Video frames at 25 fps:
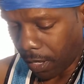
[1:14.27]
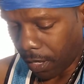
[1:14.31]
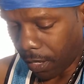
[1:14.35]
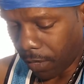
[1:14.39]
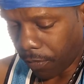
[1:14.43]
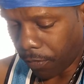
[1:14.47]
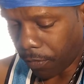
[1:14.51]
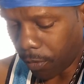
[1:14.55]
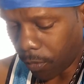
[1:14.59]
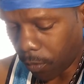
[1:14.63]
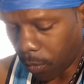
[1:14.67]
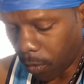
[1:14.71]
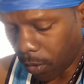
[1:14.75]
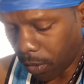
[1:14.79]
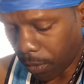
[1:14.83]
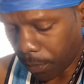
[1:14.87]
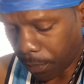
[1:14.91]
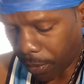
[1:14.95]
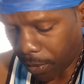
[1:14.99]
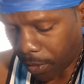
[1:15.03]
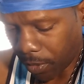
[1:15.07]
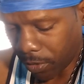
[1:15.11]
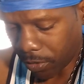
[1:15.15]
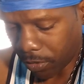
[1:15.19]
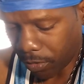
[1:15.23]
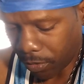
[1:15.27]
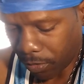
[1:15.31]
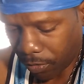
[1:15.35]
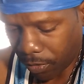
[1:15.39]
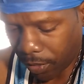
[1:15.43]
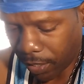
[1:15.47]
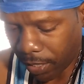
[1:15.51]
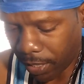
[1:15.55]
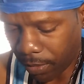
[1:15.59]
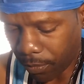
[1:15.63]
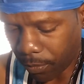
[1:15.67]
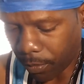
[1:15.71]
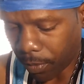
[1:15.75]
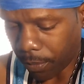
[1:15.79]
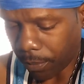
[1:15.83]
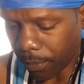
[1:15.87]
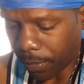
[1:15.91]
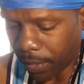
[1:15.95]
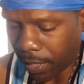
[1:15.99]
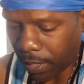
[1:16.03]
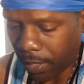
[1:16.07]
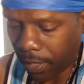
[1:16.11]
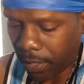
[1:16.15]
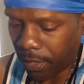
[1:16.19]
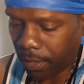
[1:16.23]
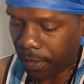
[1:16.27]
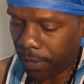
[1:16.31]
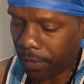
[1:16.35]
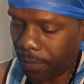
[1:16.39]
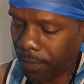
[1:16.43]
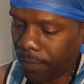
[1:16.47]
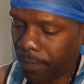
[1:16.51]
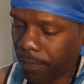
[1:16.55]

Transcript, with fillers: If you want a personal reading with me,